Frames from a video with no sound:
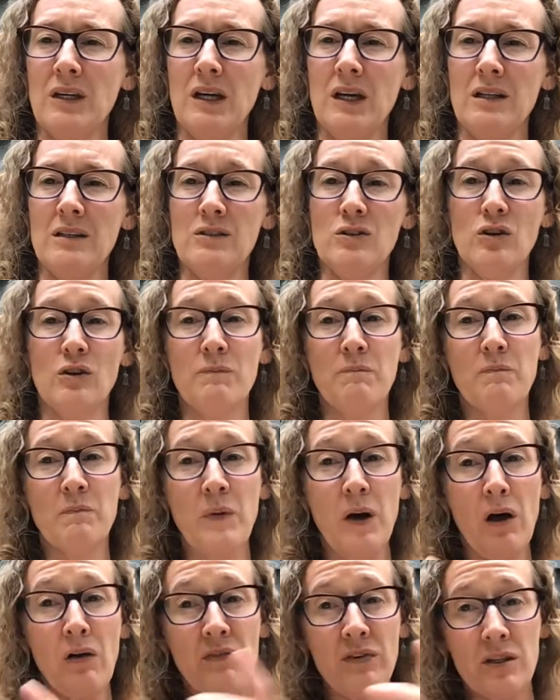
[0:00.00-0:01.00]
because
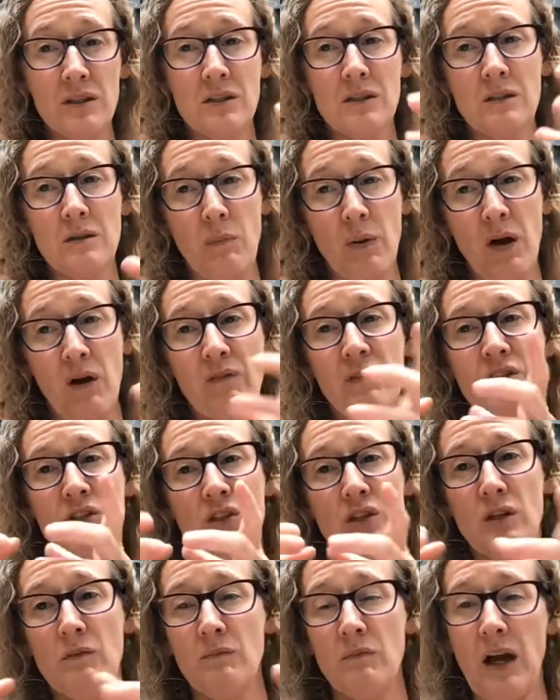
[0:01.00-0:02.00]
the
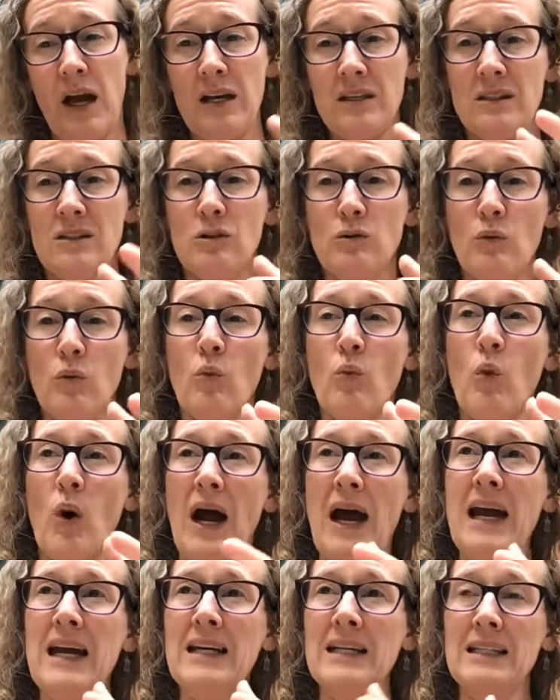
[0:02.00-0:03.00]
pelvis that has
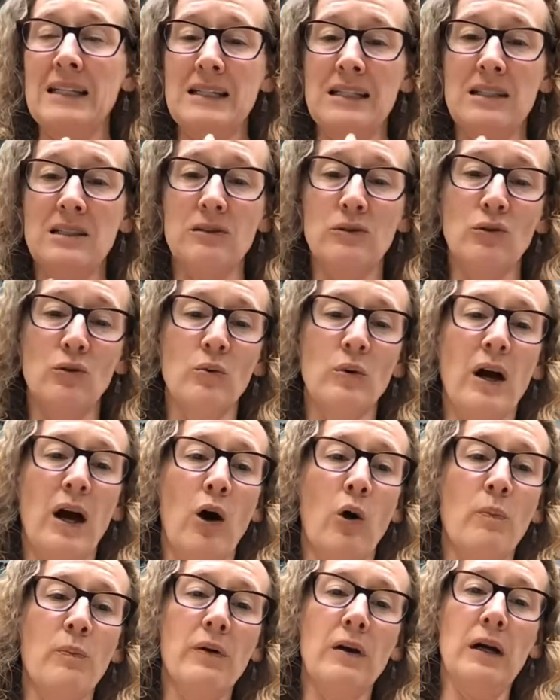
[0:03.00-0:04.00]
to widen
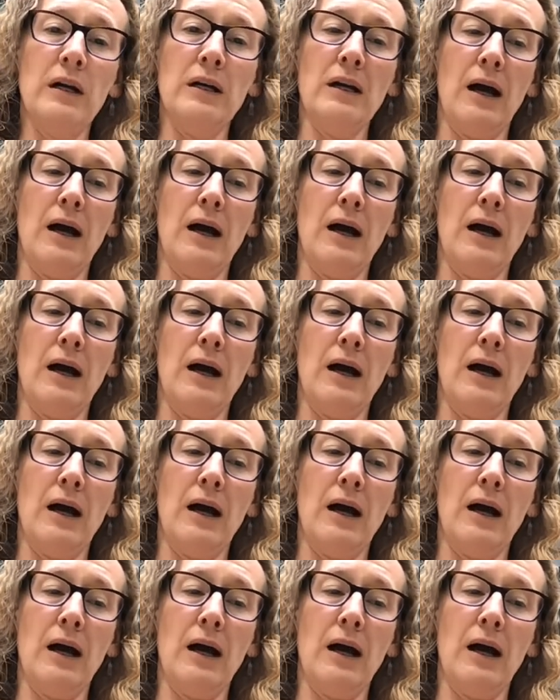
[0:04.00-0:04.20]
to help